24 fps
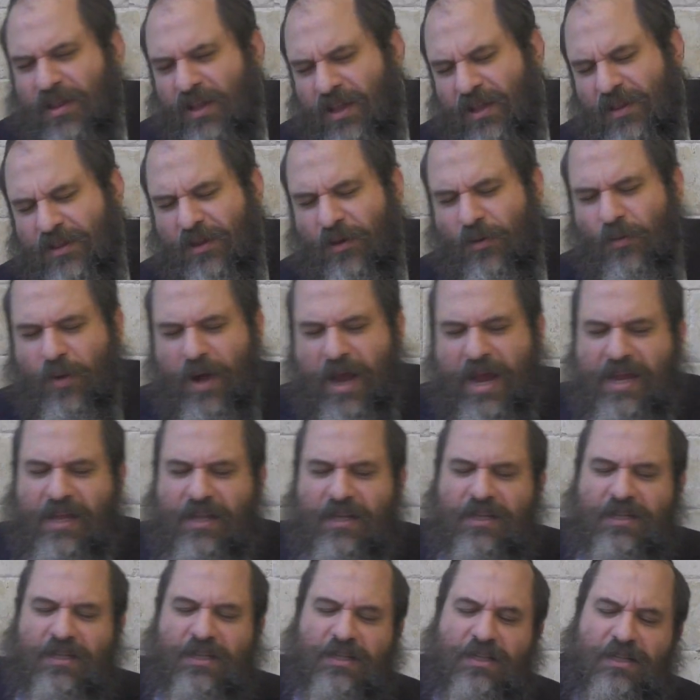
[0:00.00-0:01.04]
the
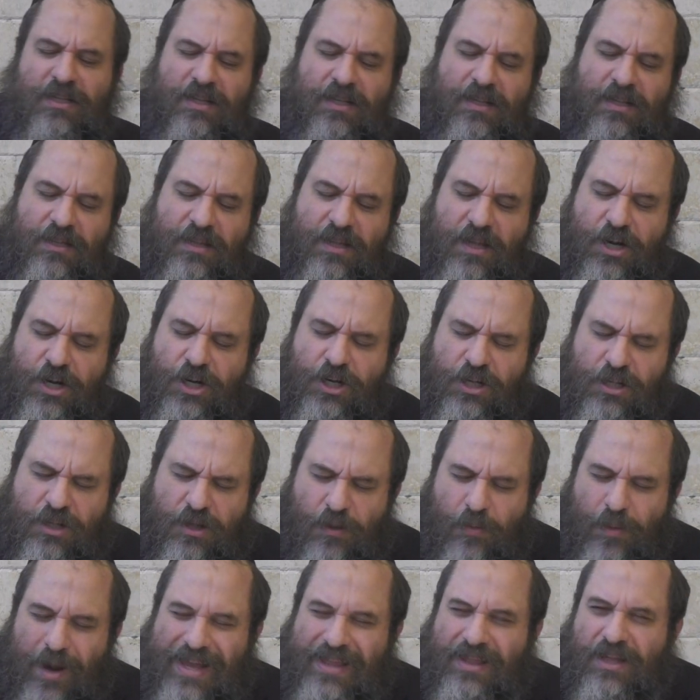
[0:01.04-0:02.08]
way the
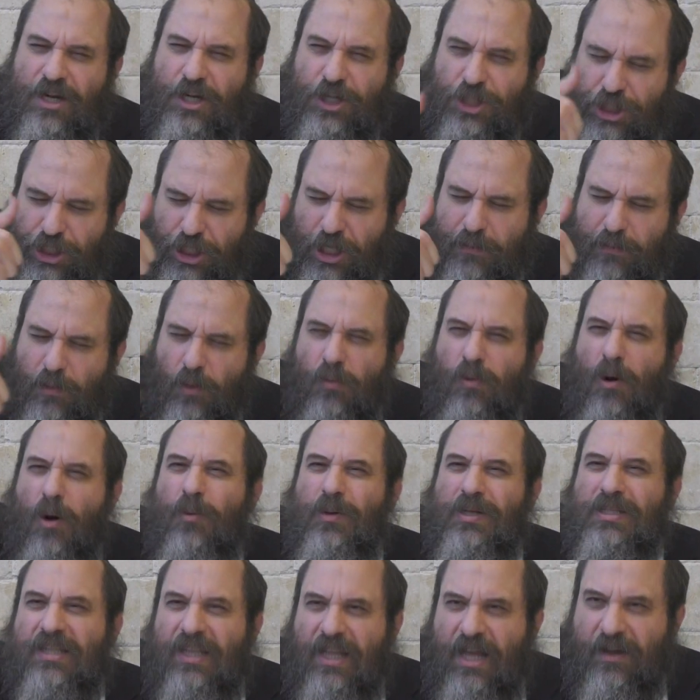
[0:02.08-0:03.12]
Reshimu, what
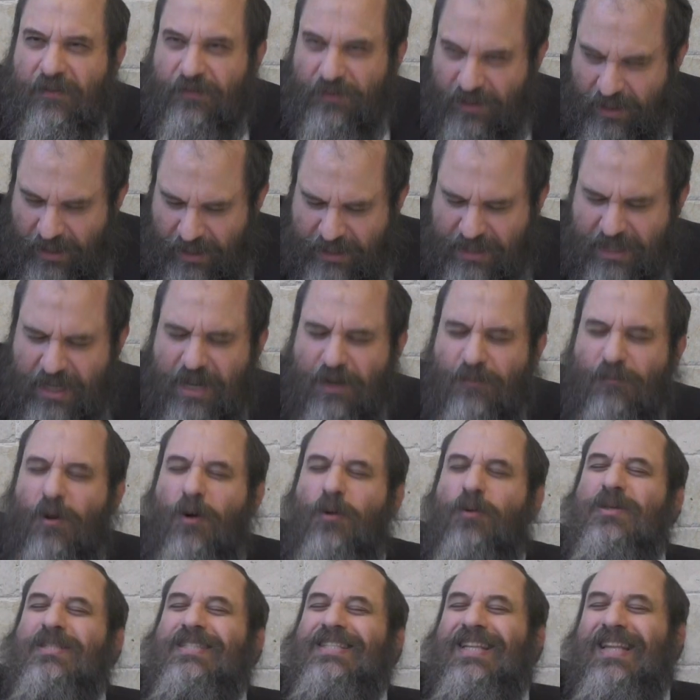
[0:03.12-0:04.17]
was left? You listening?
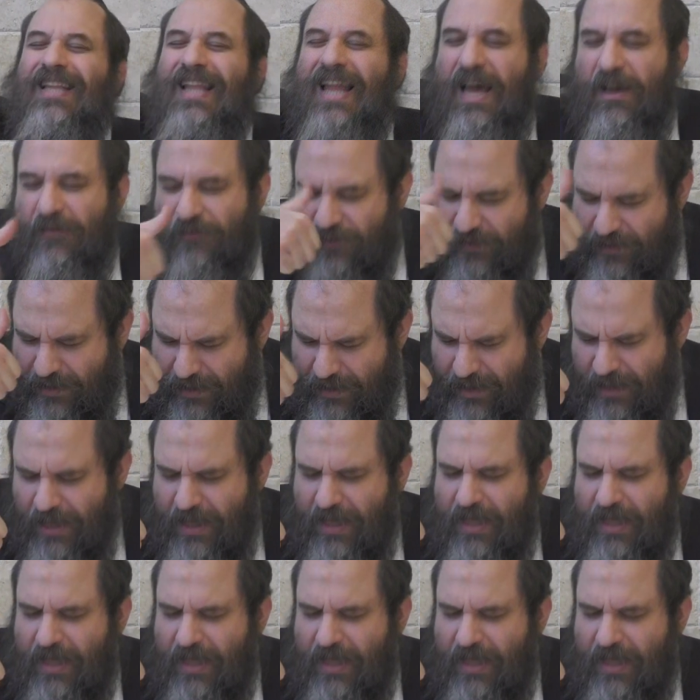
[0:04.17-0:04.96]
What was left